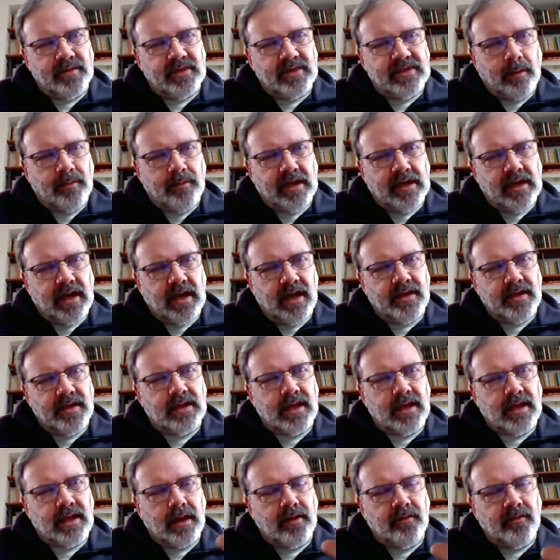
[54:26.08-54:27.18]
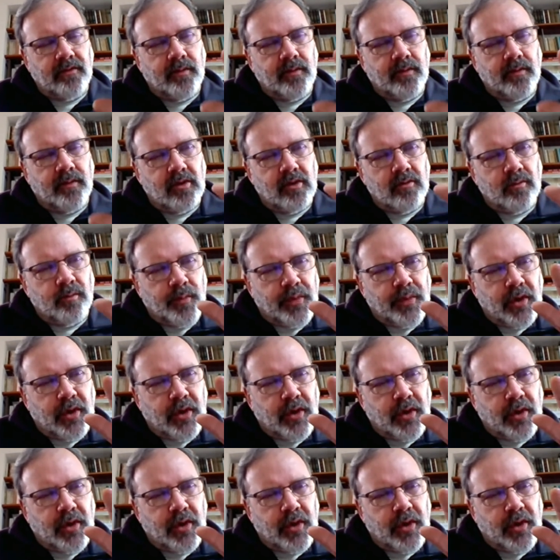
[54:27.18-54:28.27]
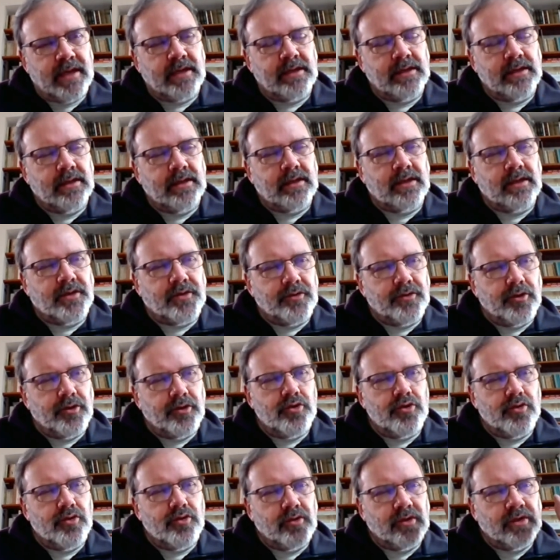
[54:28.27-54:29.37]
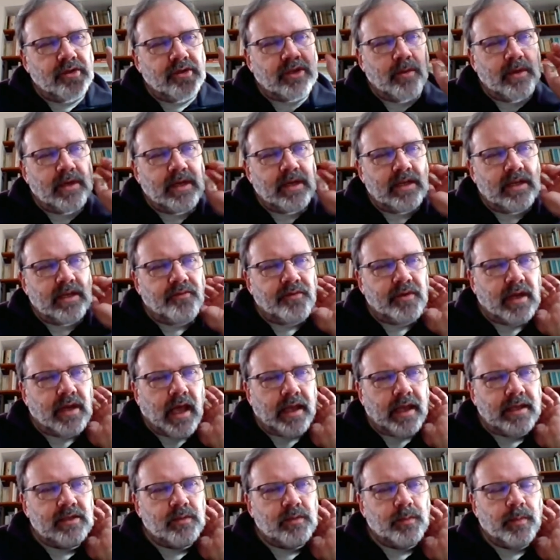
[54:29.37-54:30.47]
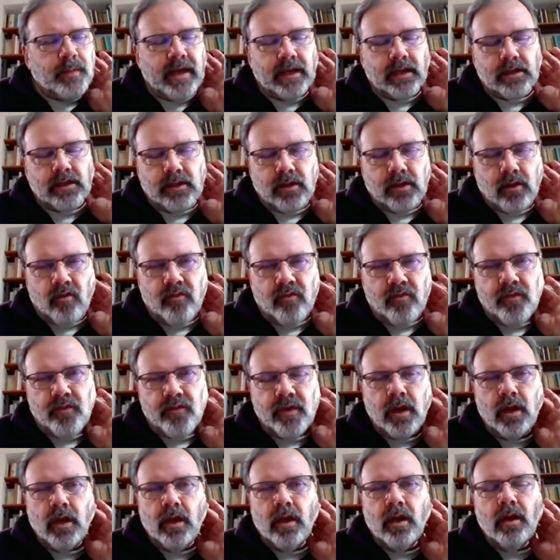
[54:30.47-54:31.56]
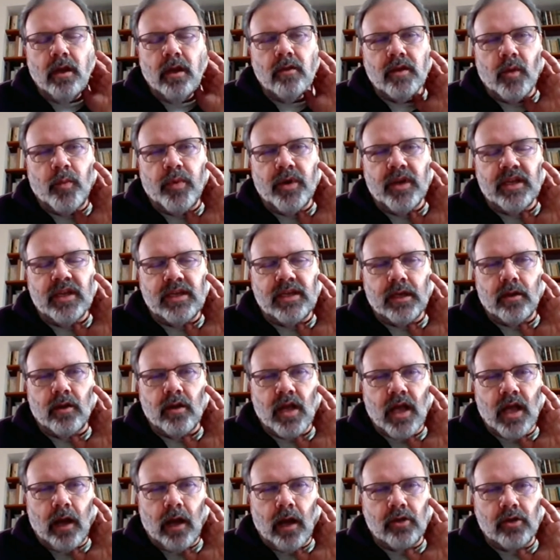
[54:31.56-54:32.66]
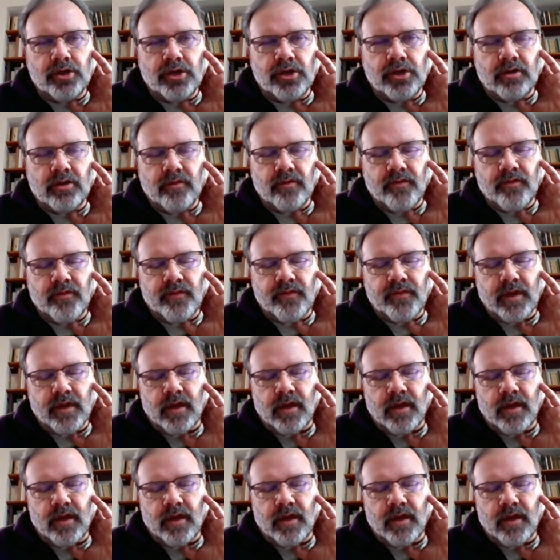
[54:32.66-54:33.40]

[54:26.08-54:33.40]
something like this kind of percolates through so many different aspects of the political culture